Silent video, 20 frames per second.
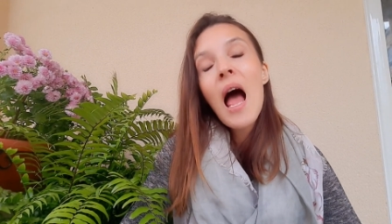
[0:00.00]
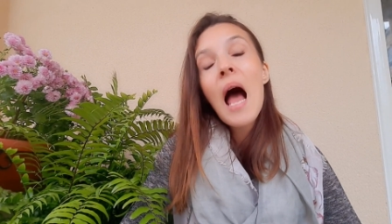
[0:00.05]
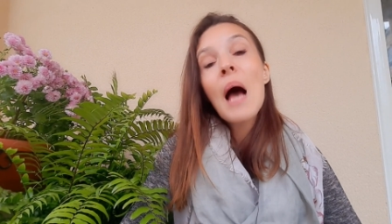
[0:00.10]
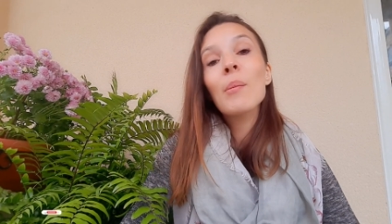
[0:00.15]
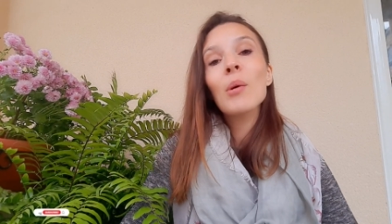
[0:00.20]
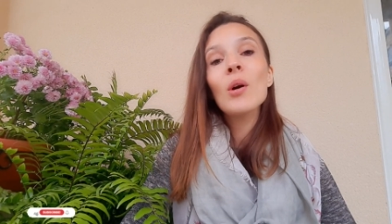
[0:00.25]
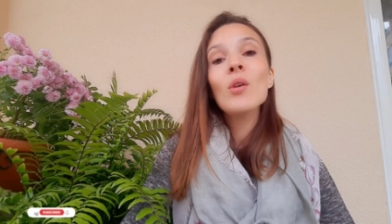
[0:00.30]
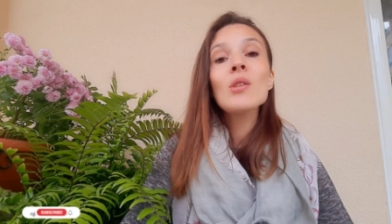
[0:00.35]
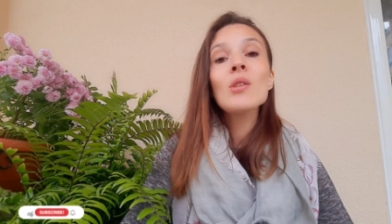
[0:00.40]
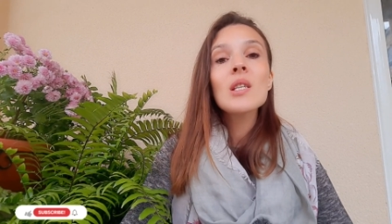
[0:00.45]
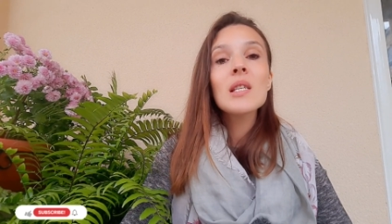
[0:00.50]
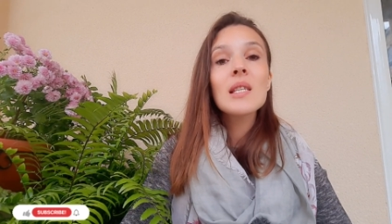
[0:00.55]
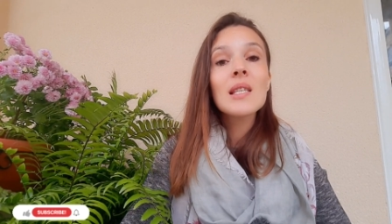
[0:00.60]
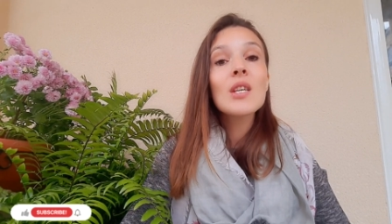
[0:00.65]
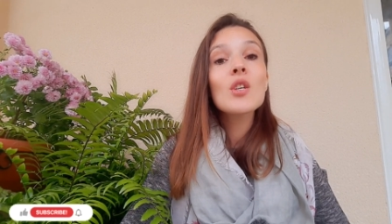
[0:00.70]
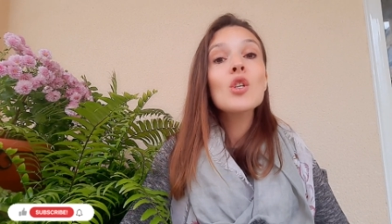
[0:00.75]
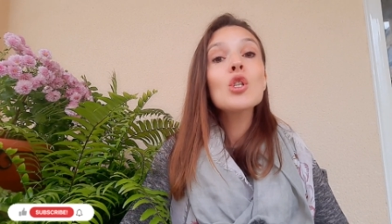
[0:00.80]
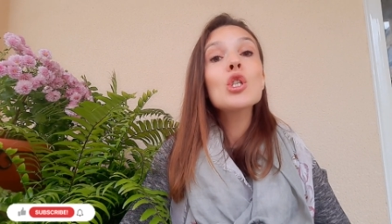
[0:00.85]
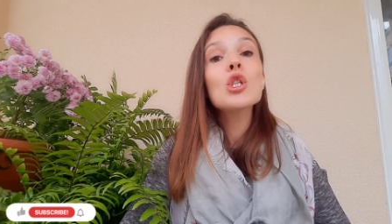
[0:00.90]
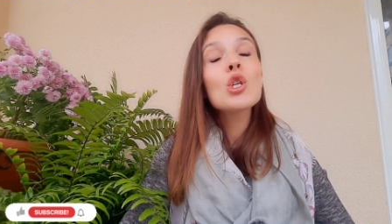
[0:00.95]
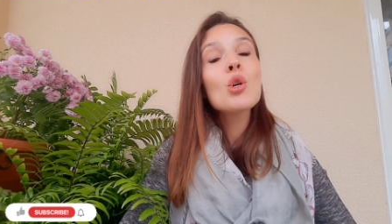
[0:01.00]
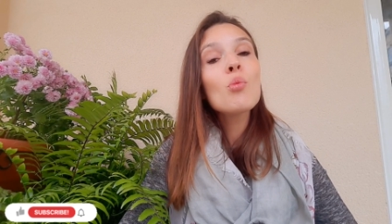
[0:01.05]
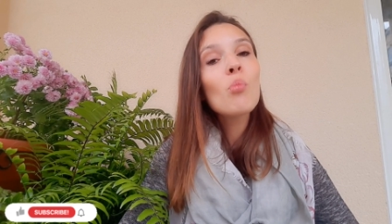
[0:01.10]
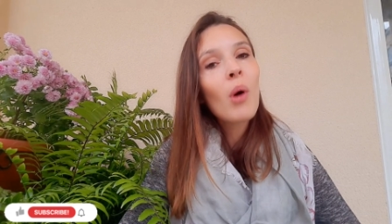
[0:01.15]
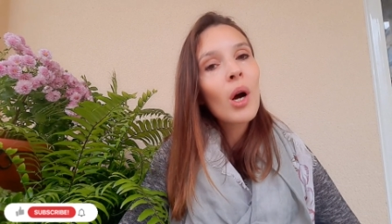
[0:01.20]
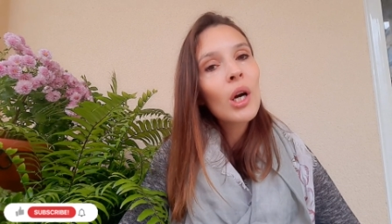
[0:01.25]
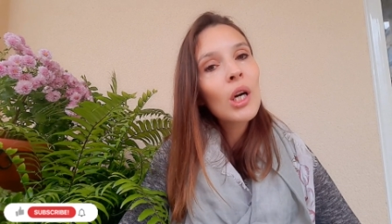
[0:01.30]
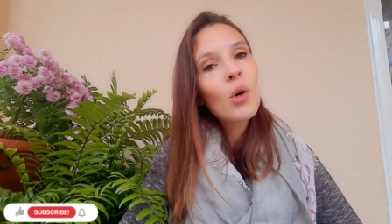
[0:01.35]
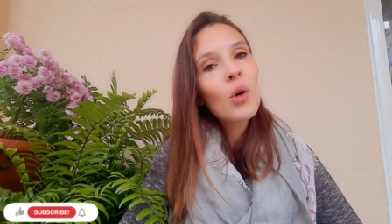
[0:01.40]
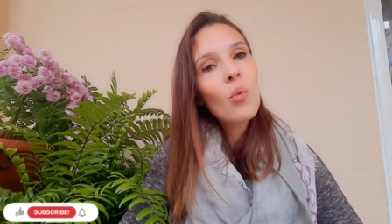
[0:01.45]
I'm going to see you
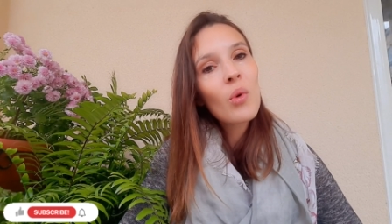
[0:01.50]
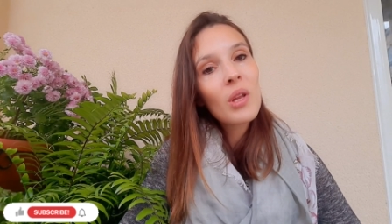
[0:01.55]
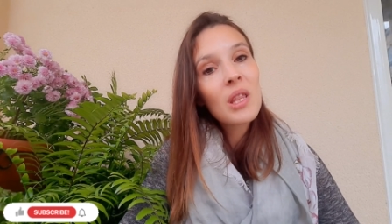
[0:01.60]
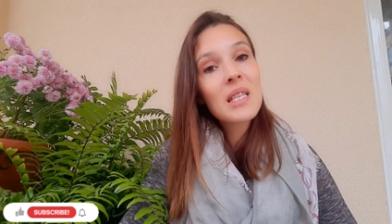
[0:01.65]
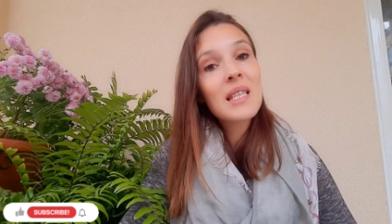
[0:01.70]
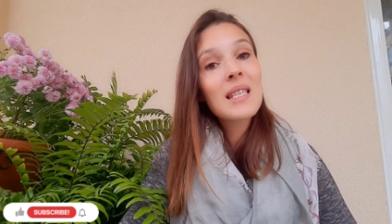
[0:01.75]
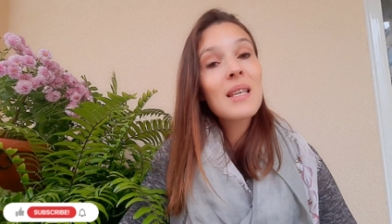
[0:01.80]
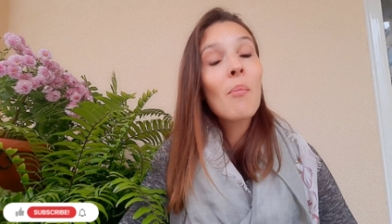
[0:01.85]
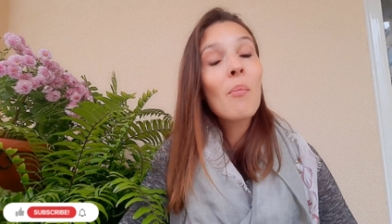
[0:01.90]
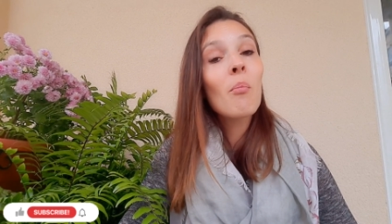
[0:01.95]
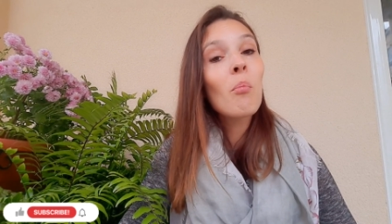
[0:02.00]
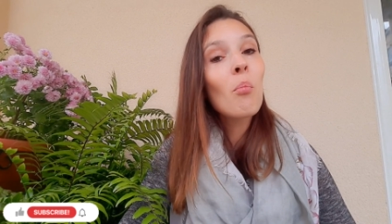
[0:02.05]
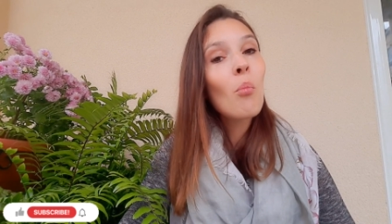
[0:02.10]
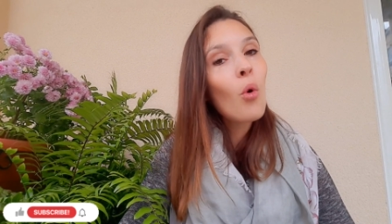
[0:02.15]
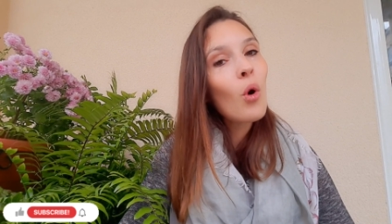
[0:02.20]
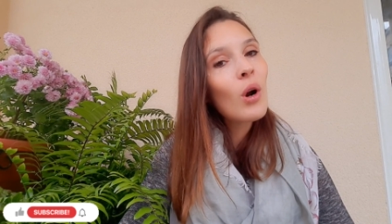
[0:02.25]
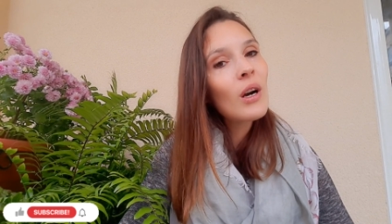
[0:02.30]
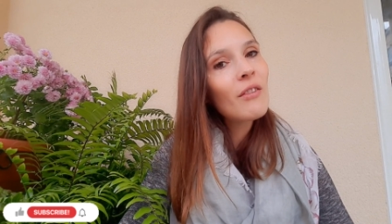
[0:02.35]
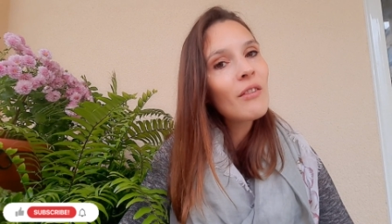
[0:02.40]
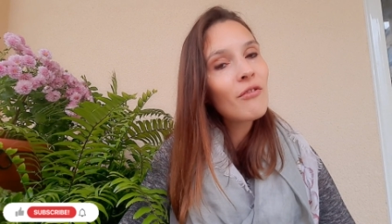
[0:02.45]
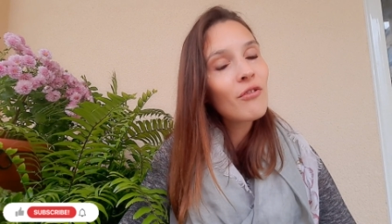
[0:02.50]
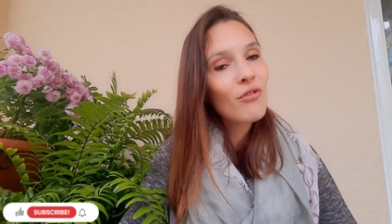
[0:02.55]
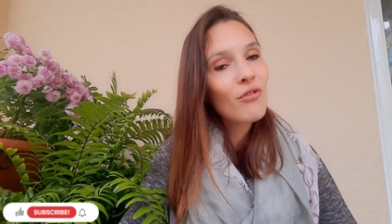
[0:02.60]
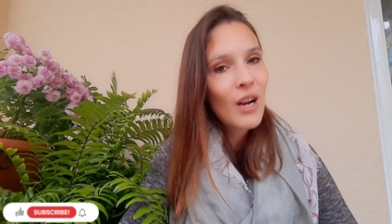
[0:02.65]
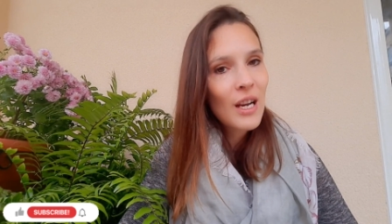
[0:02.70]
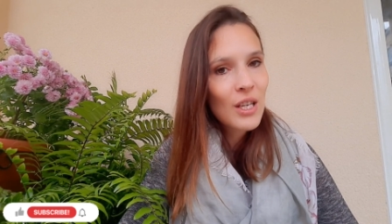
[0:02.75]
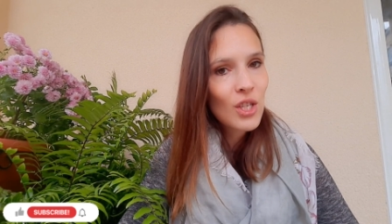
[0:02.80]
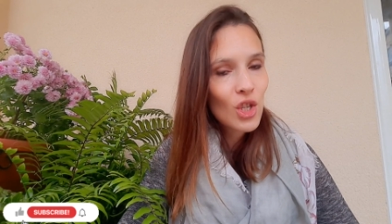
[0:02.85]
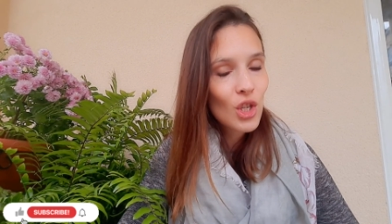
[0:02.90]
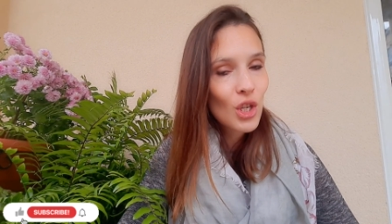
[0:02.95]
tomorrow with some more
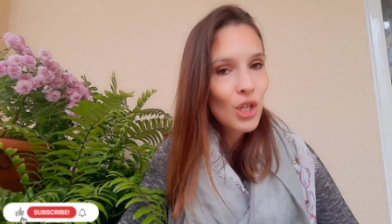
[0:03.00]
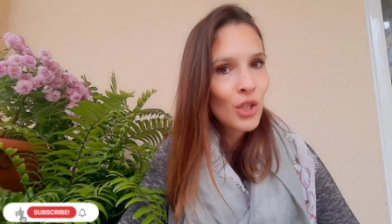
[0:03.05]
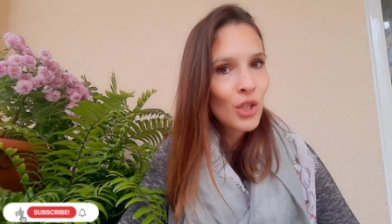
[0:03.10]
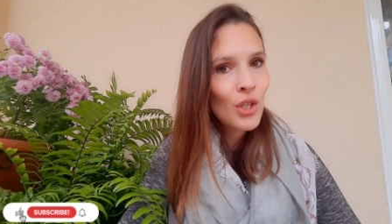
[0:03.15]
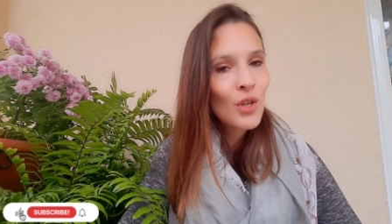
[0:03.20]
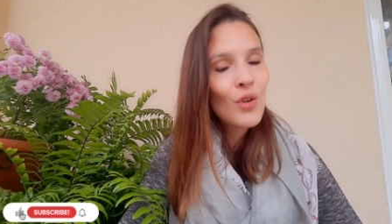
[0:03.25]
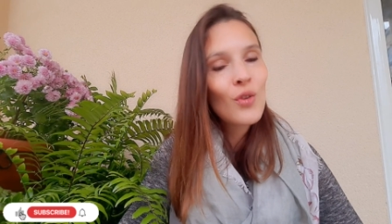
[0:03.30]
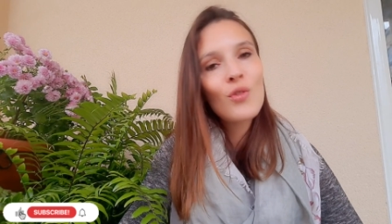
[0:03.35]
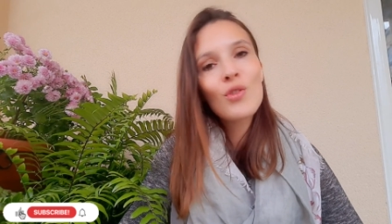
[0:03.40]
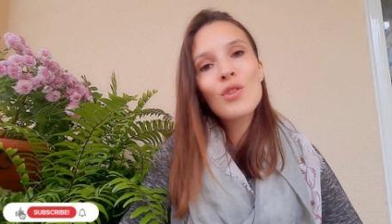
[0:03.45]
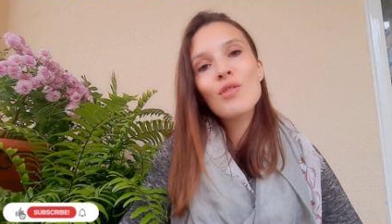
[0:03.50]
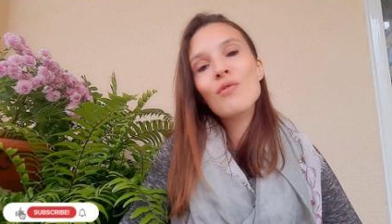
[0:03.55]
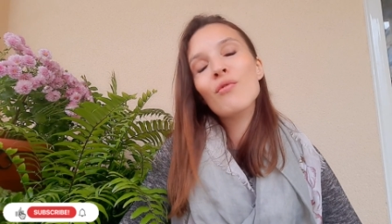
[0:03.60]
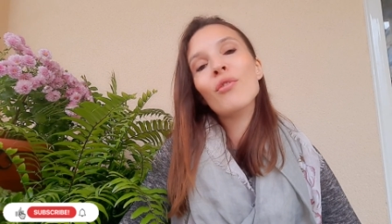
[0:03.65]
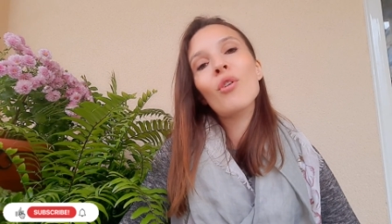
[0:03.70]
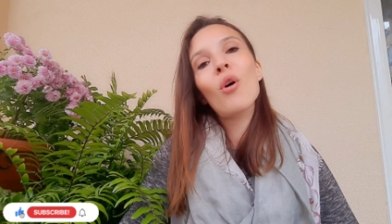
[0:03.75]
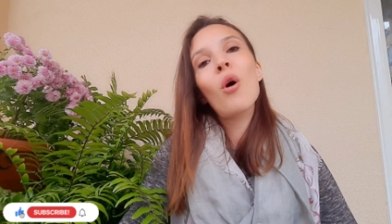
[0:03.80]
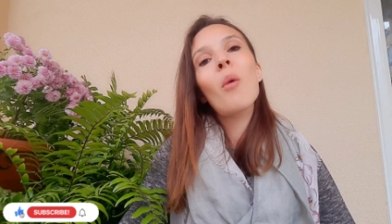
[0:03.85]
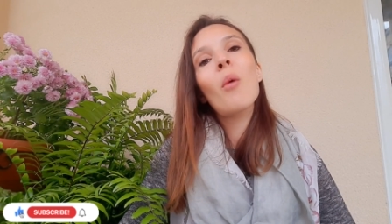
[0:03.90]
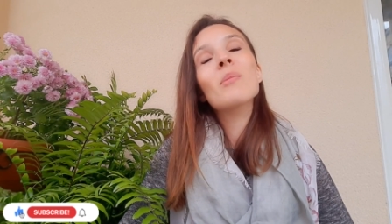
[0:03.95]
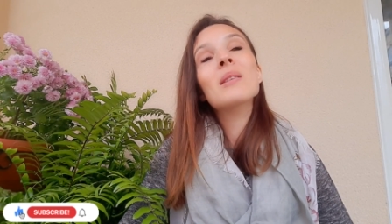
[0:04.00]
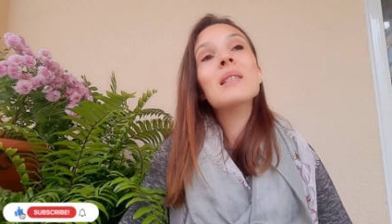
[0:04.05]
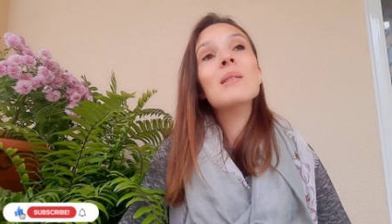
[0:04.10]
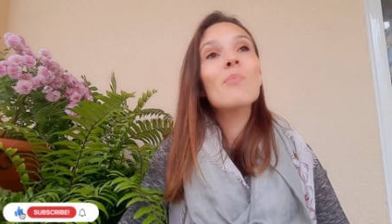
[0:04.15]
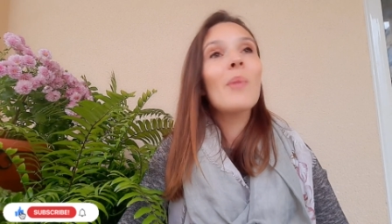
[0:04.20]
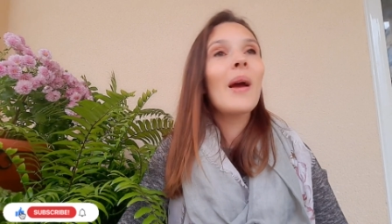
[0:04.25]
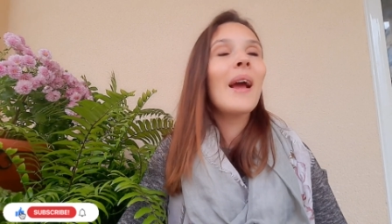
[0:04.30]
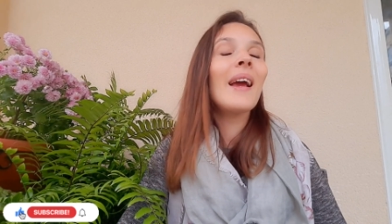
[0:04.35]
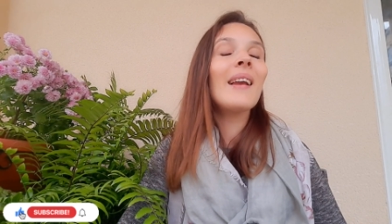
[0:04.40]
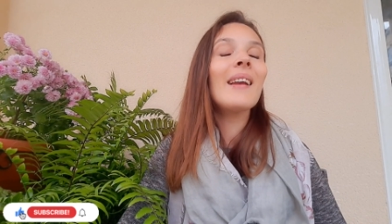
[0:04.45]
fresh news from
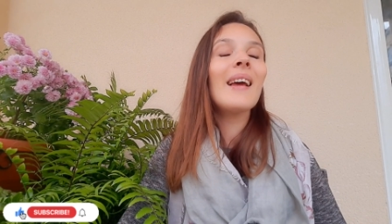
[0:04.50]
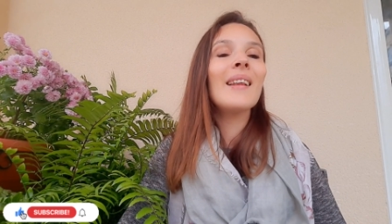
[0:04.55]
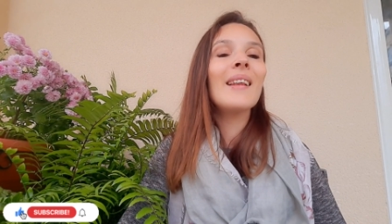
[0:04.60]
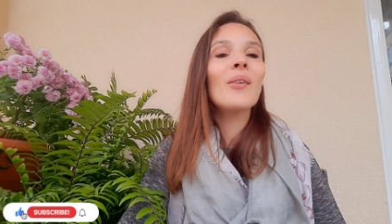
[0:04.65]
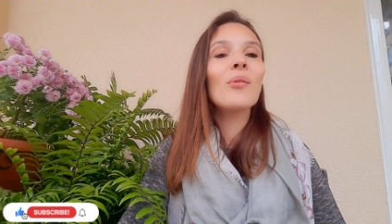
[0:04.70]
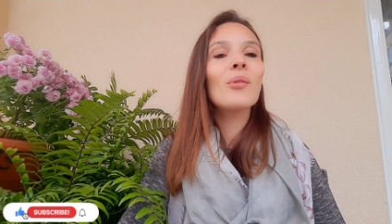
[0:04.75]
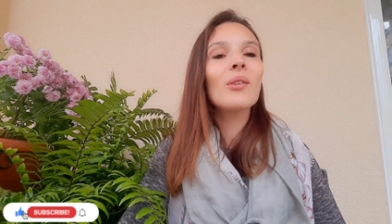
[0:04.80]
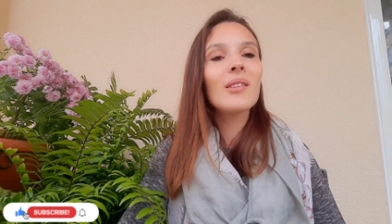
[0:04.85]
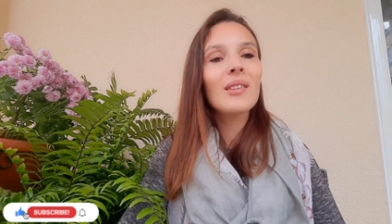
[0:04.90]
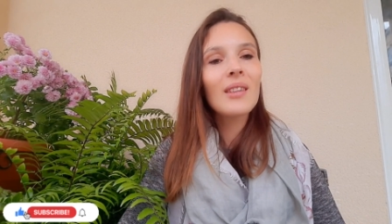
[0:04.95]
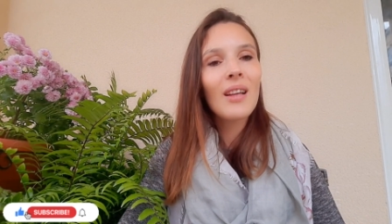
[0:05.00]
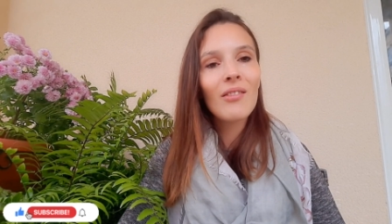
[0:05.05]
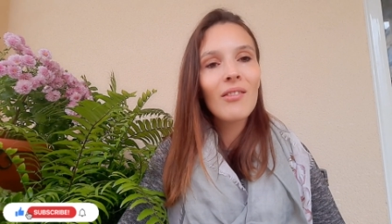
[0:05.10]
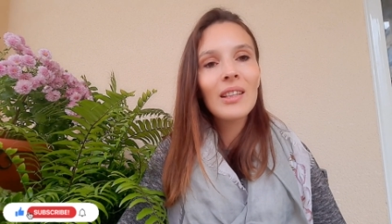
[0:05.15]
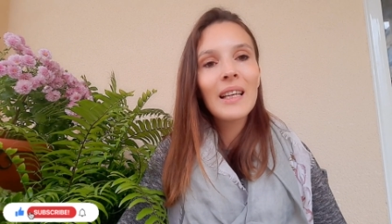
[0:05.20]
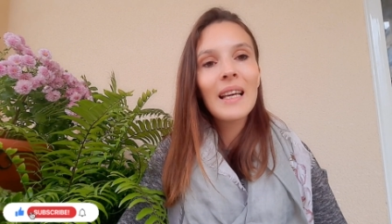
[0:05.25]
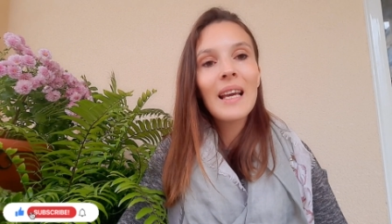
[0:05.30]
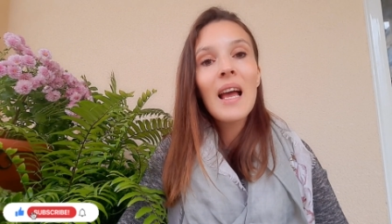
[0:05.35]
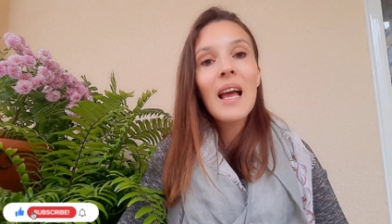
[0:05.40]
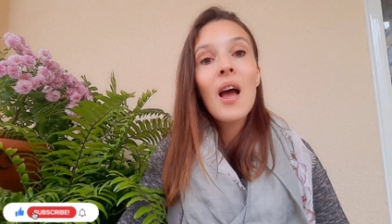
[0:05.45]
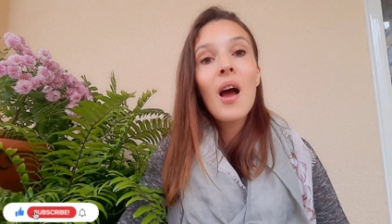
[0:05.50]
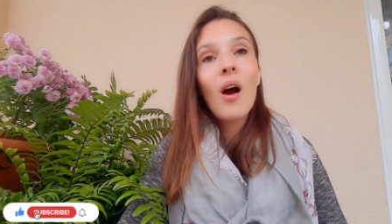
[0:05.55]
Spain and our lovely,